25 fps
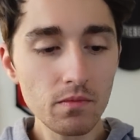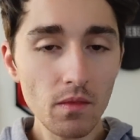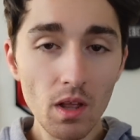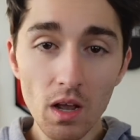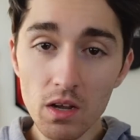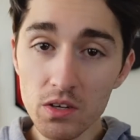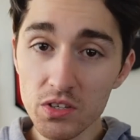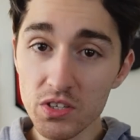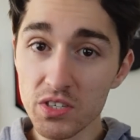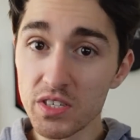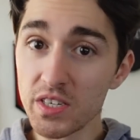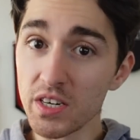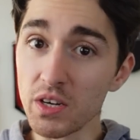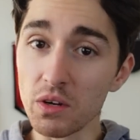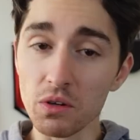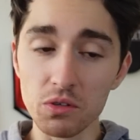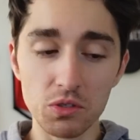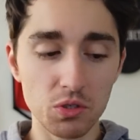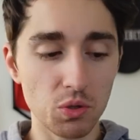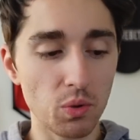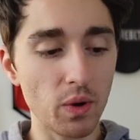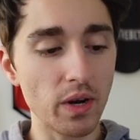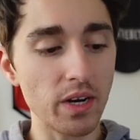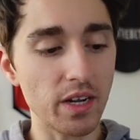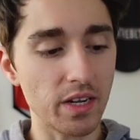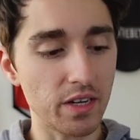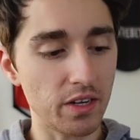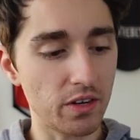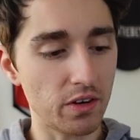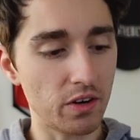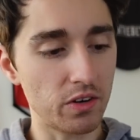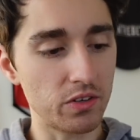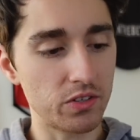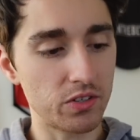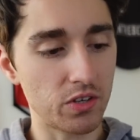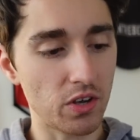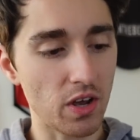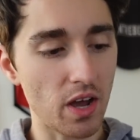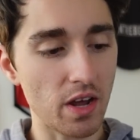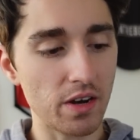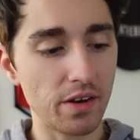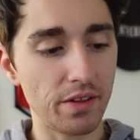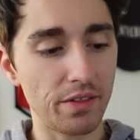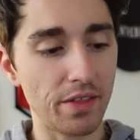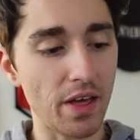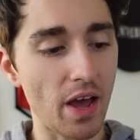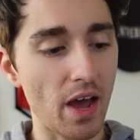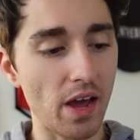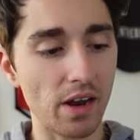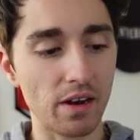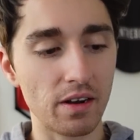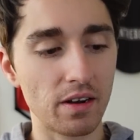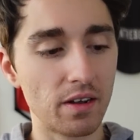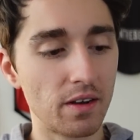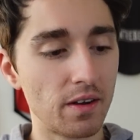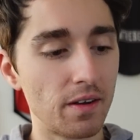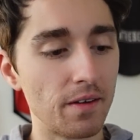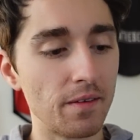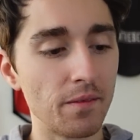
Steele, 20, So under that,